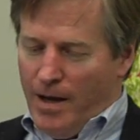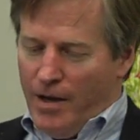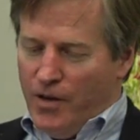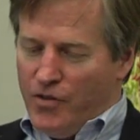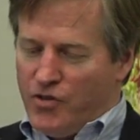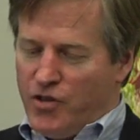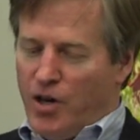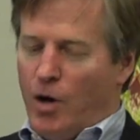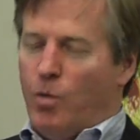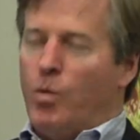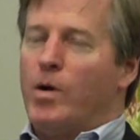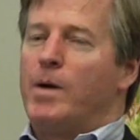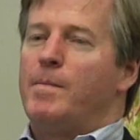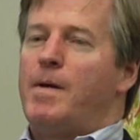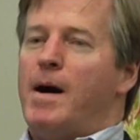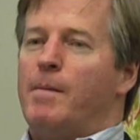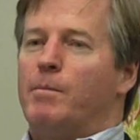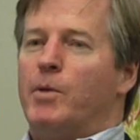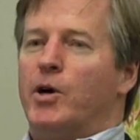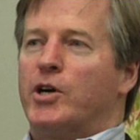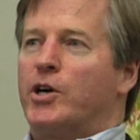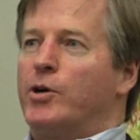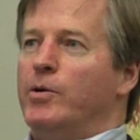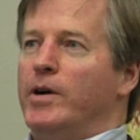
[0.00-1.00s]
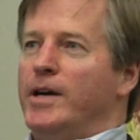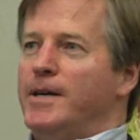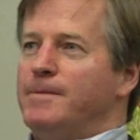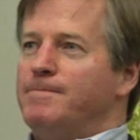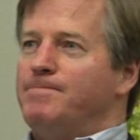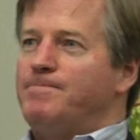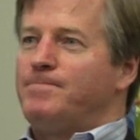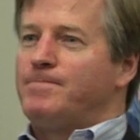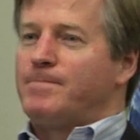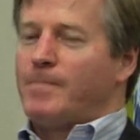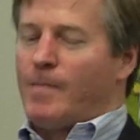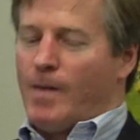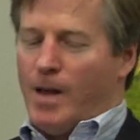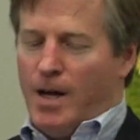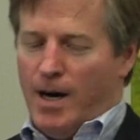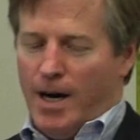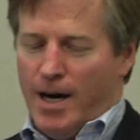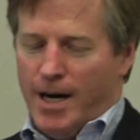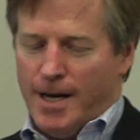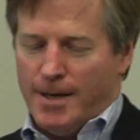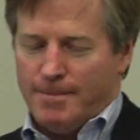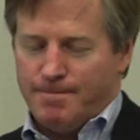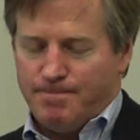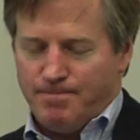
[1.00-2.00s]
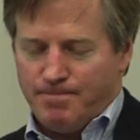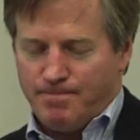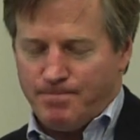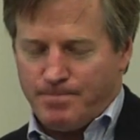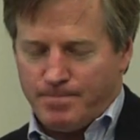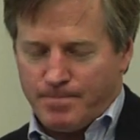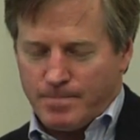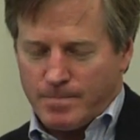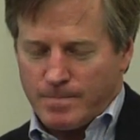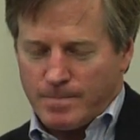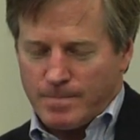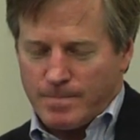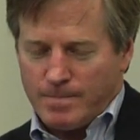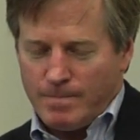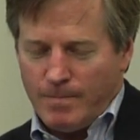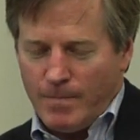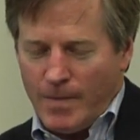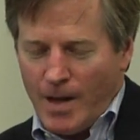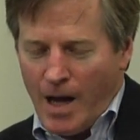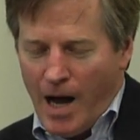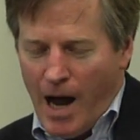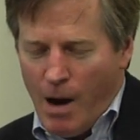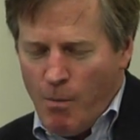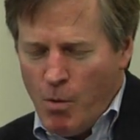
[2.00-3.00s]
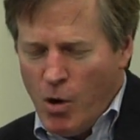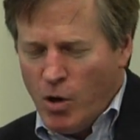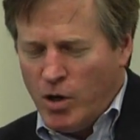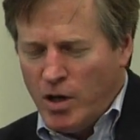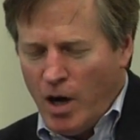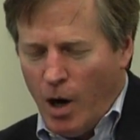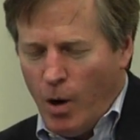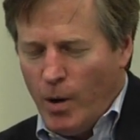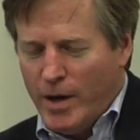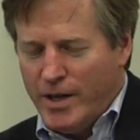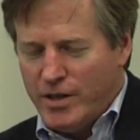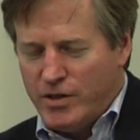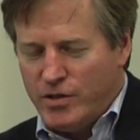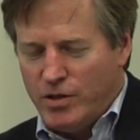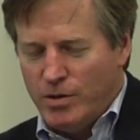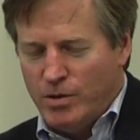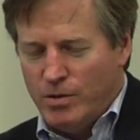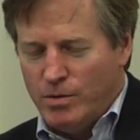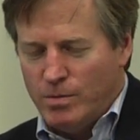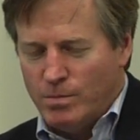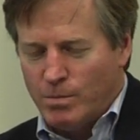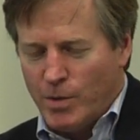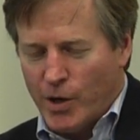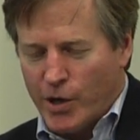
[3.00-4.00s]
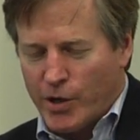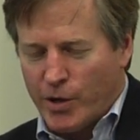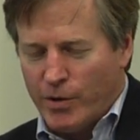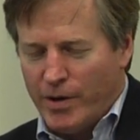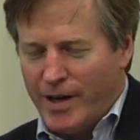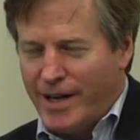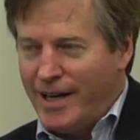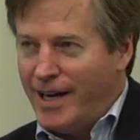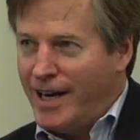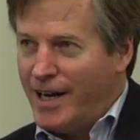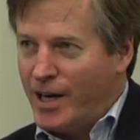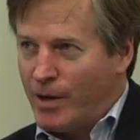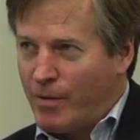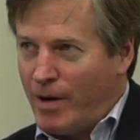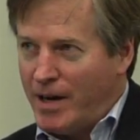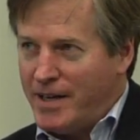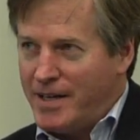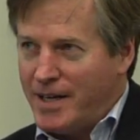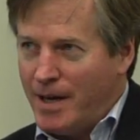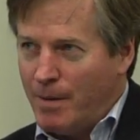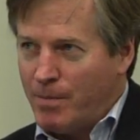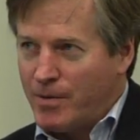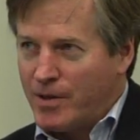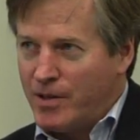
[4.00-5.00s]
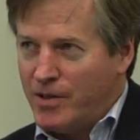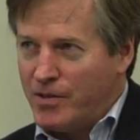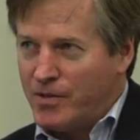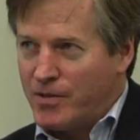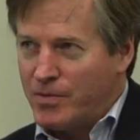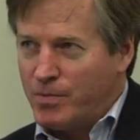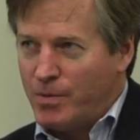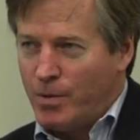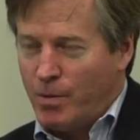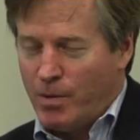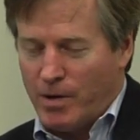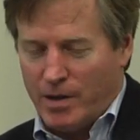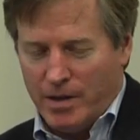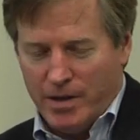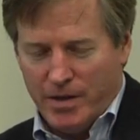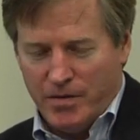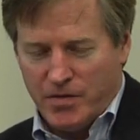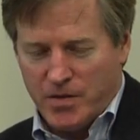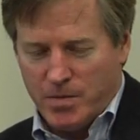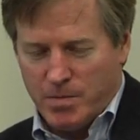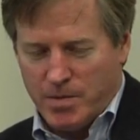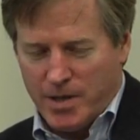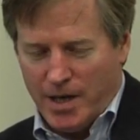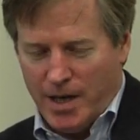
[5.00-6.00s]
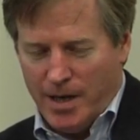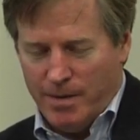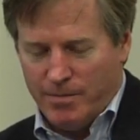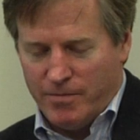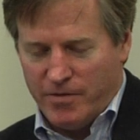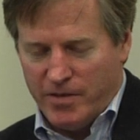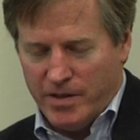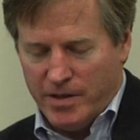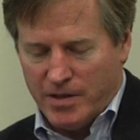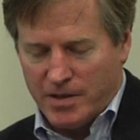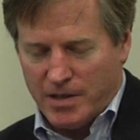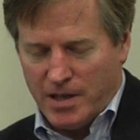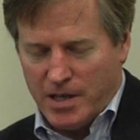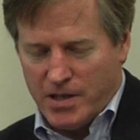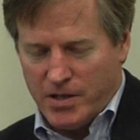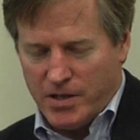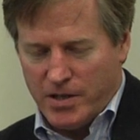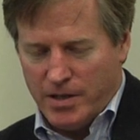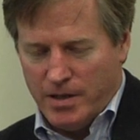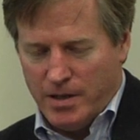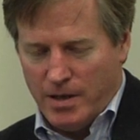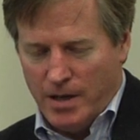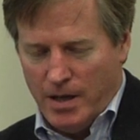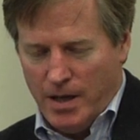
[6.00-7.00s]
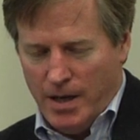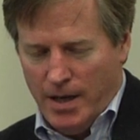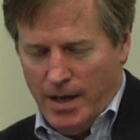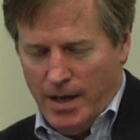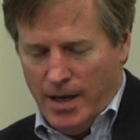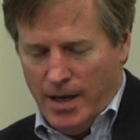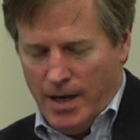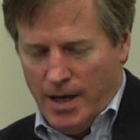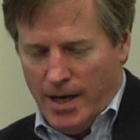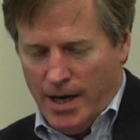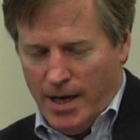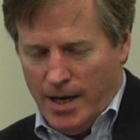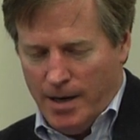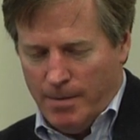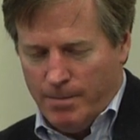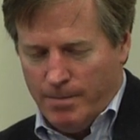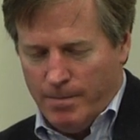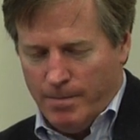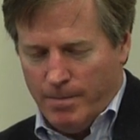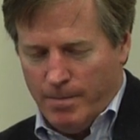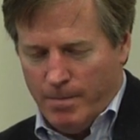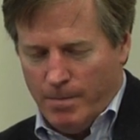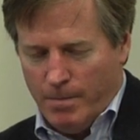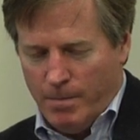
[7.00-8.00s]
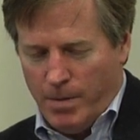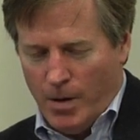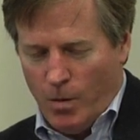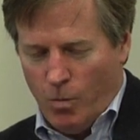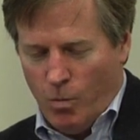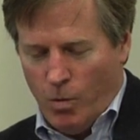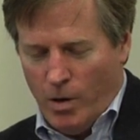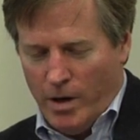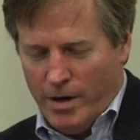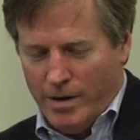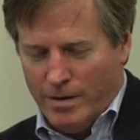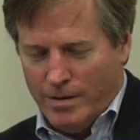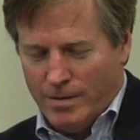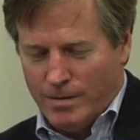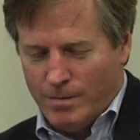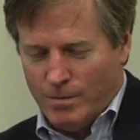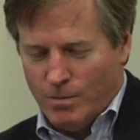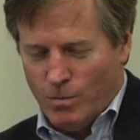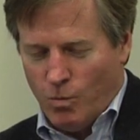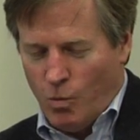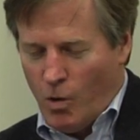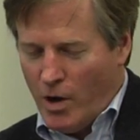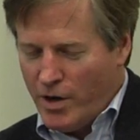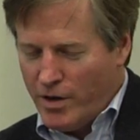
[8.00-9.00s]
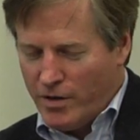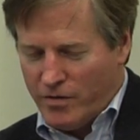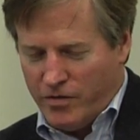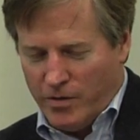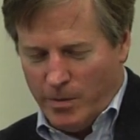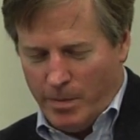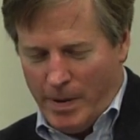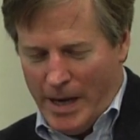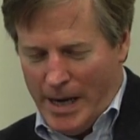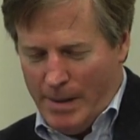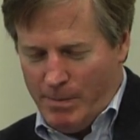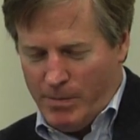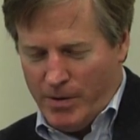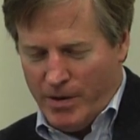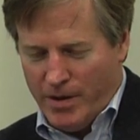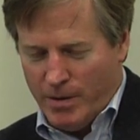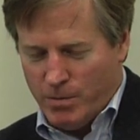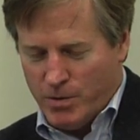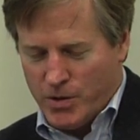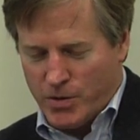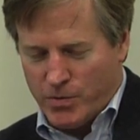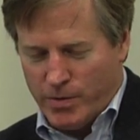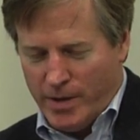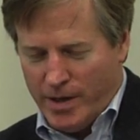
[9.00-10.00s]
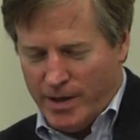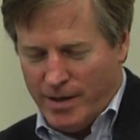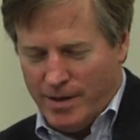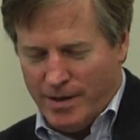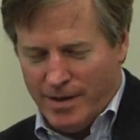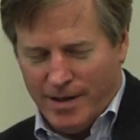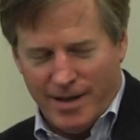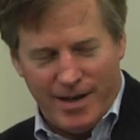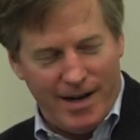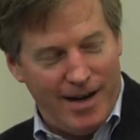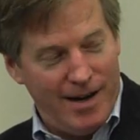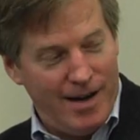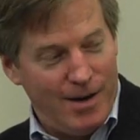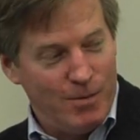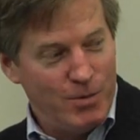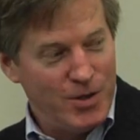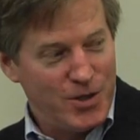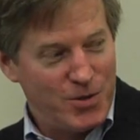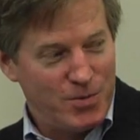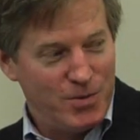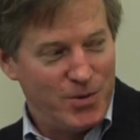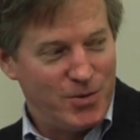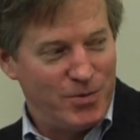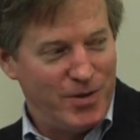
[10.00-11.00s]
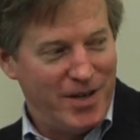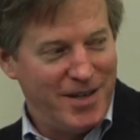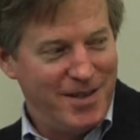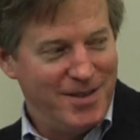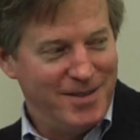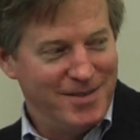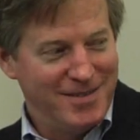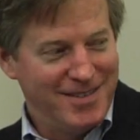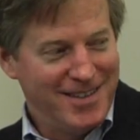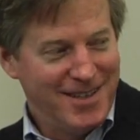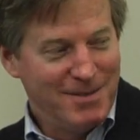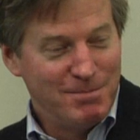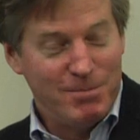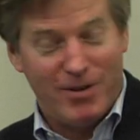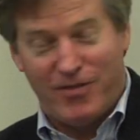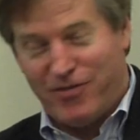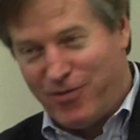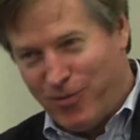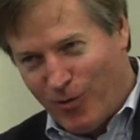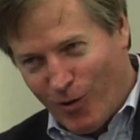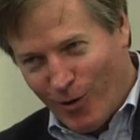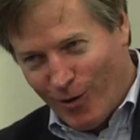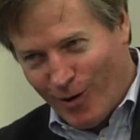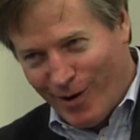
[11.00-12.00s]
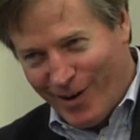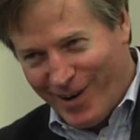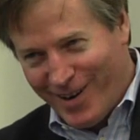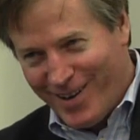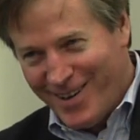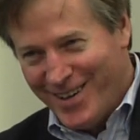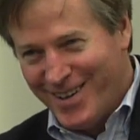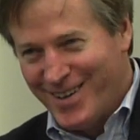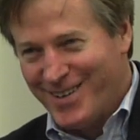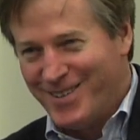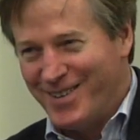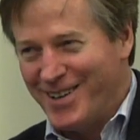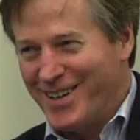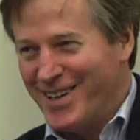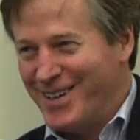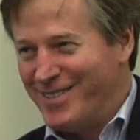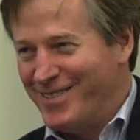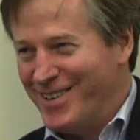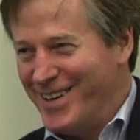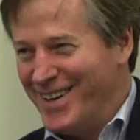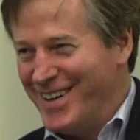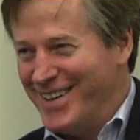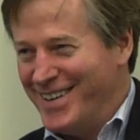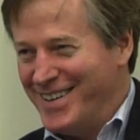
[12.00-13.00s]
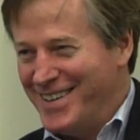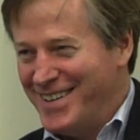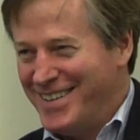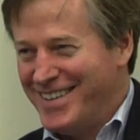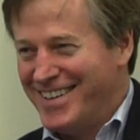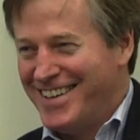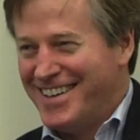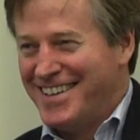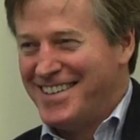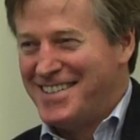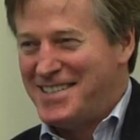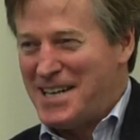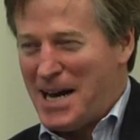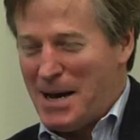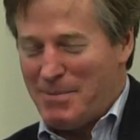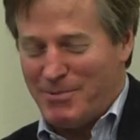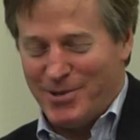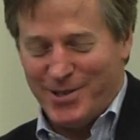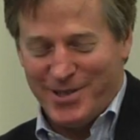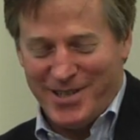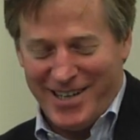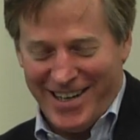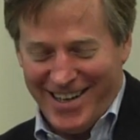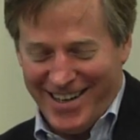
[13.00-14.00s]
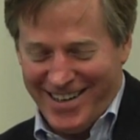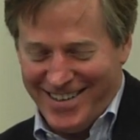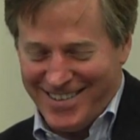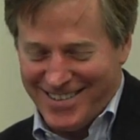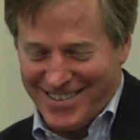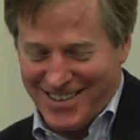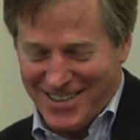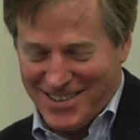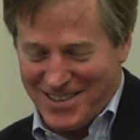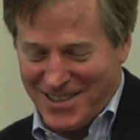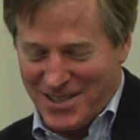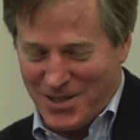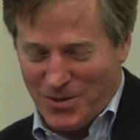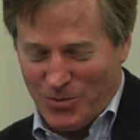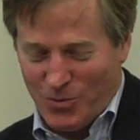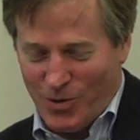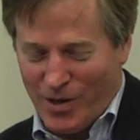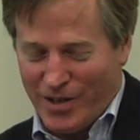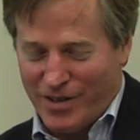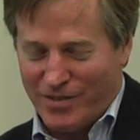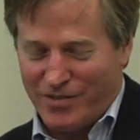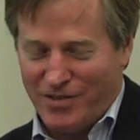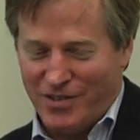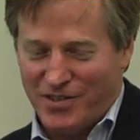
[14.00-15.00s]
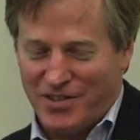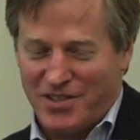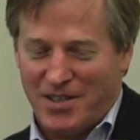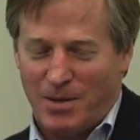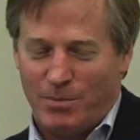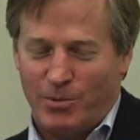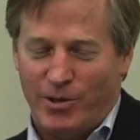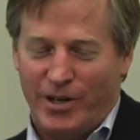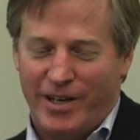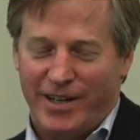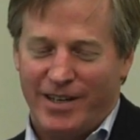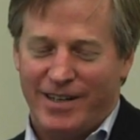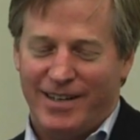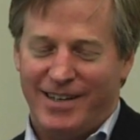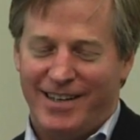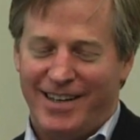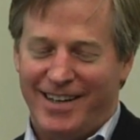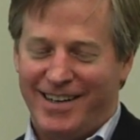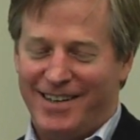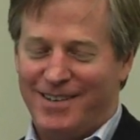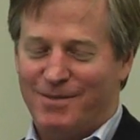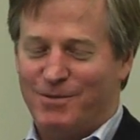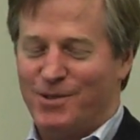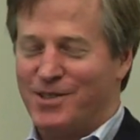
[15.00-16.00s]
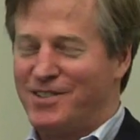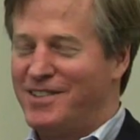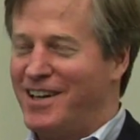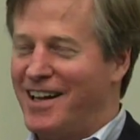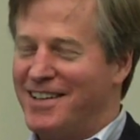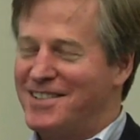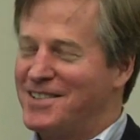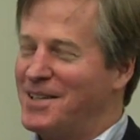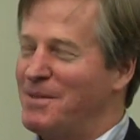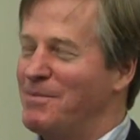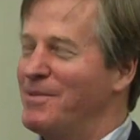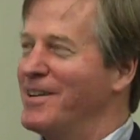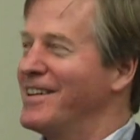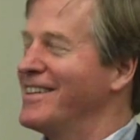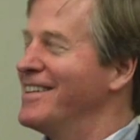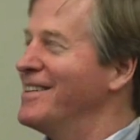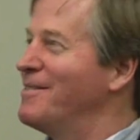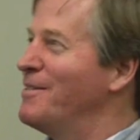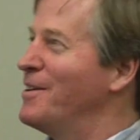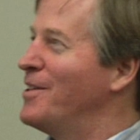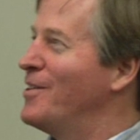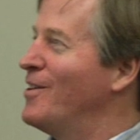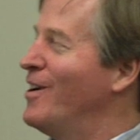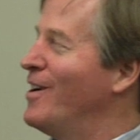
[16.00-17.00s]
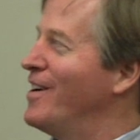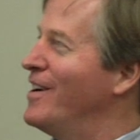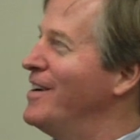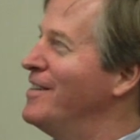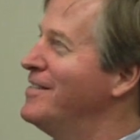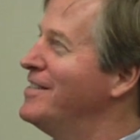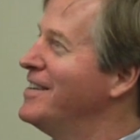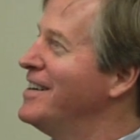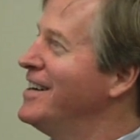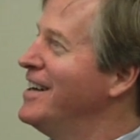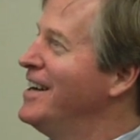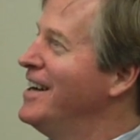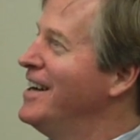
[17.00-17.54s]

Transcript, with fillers: So what about mercury? Um, I won't go into mercury in any great depth because we want to leave some time for discussion. Um, but one wonderful paper that was written that I, I, wish was written before we had written chapter 10 because it's a wonderful summary and it was not something that we thought of.